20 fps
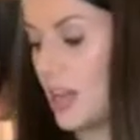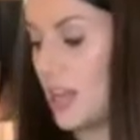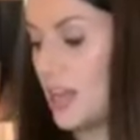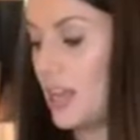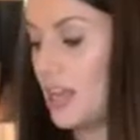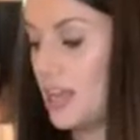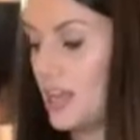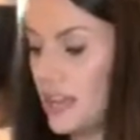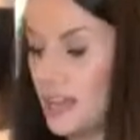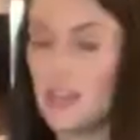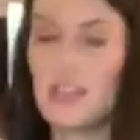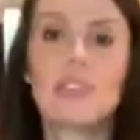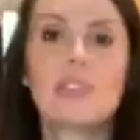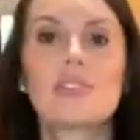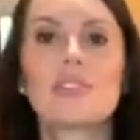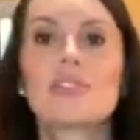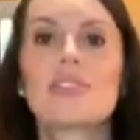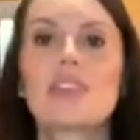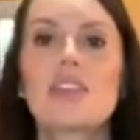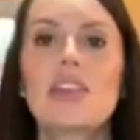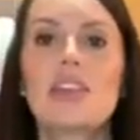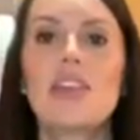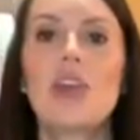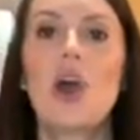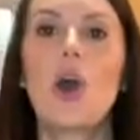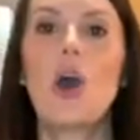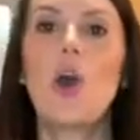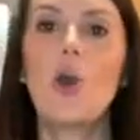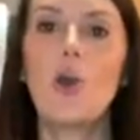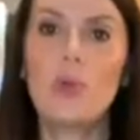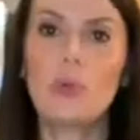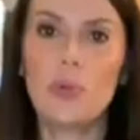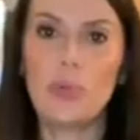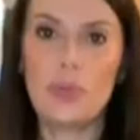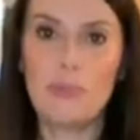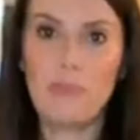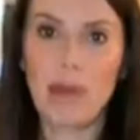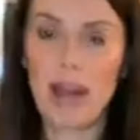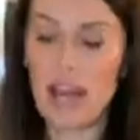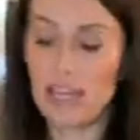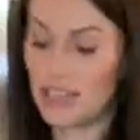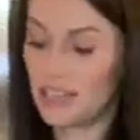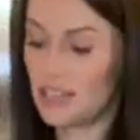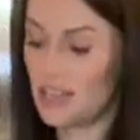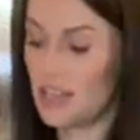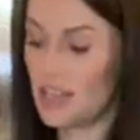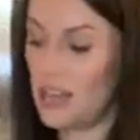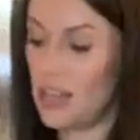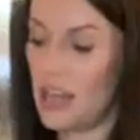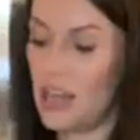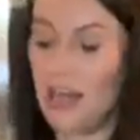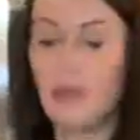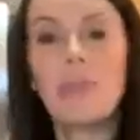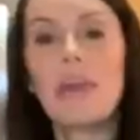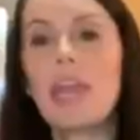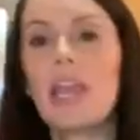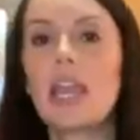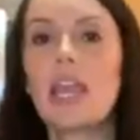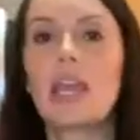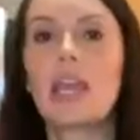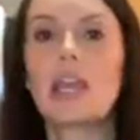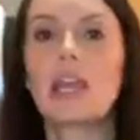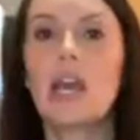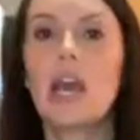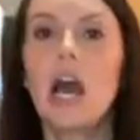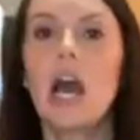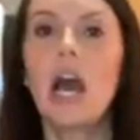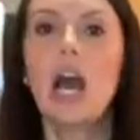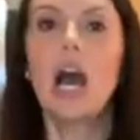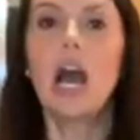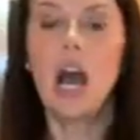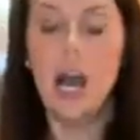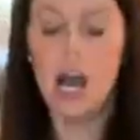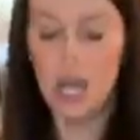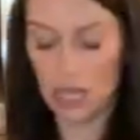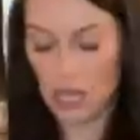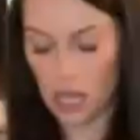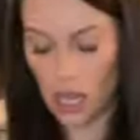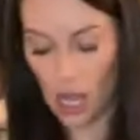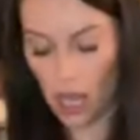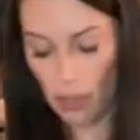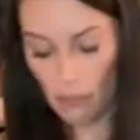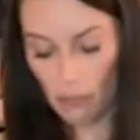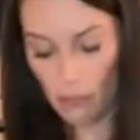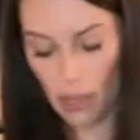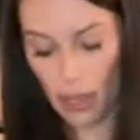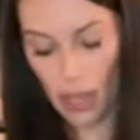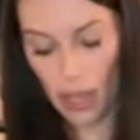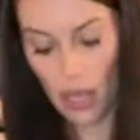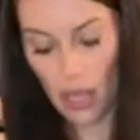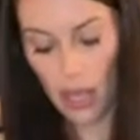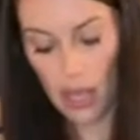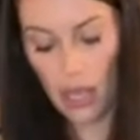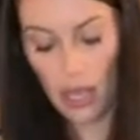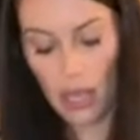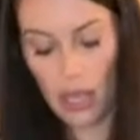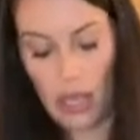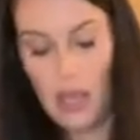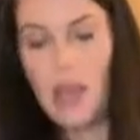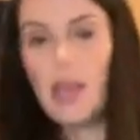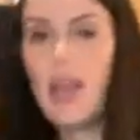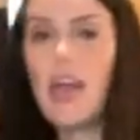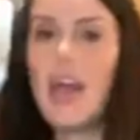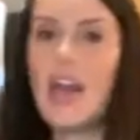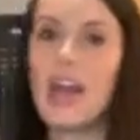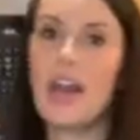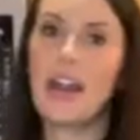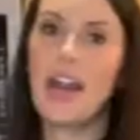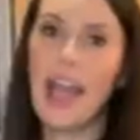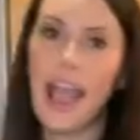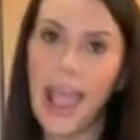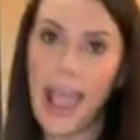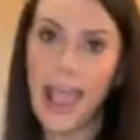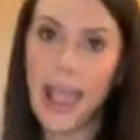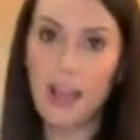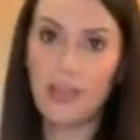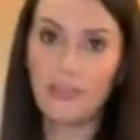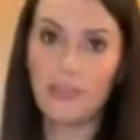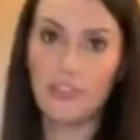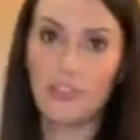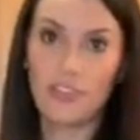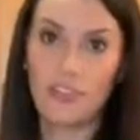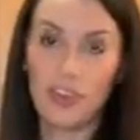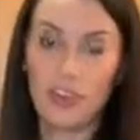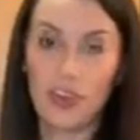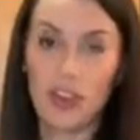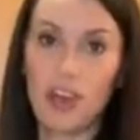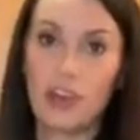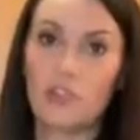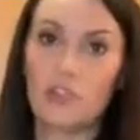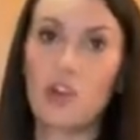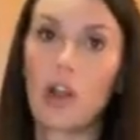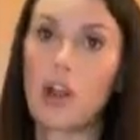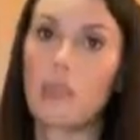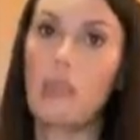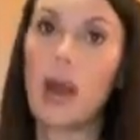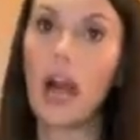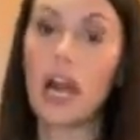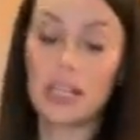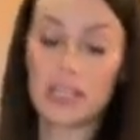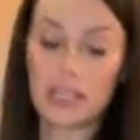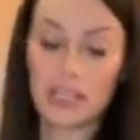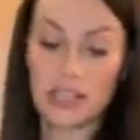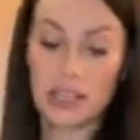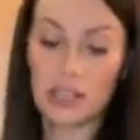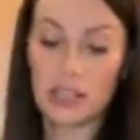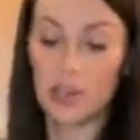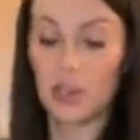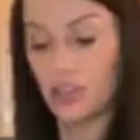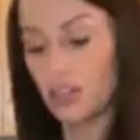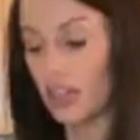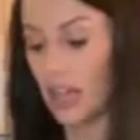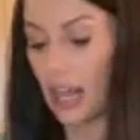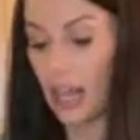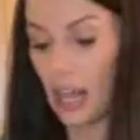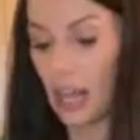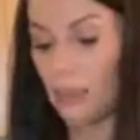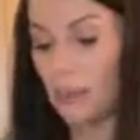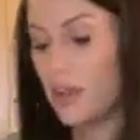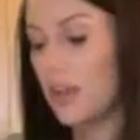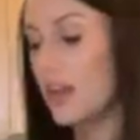is the whole wheat pasta. And I made a cup and a half of dried pasta, cooked that up.